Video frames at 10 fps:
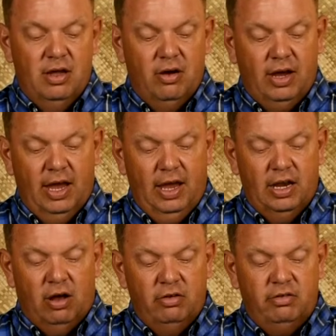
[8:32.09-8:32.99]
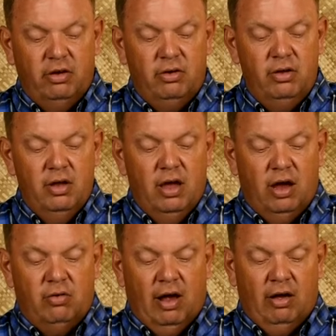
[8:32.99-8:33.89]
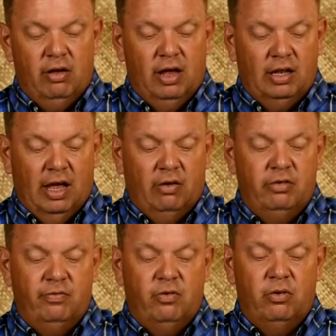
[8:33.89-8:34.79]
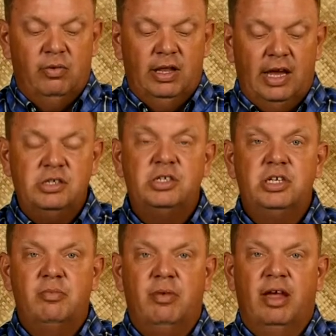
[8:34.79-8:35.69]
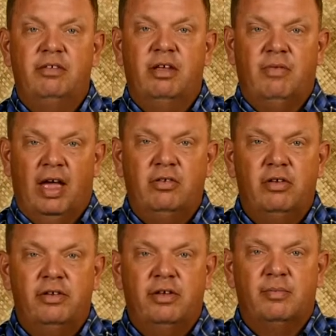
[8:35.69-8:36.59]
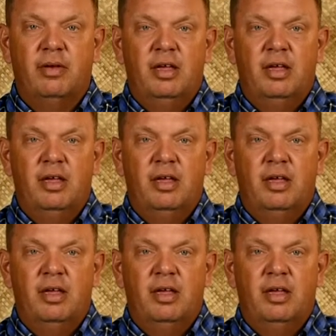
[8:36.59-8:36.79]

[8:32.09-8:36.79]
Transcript: Okay, it also allows for relationship-based evangelism.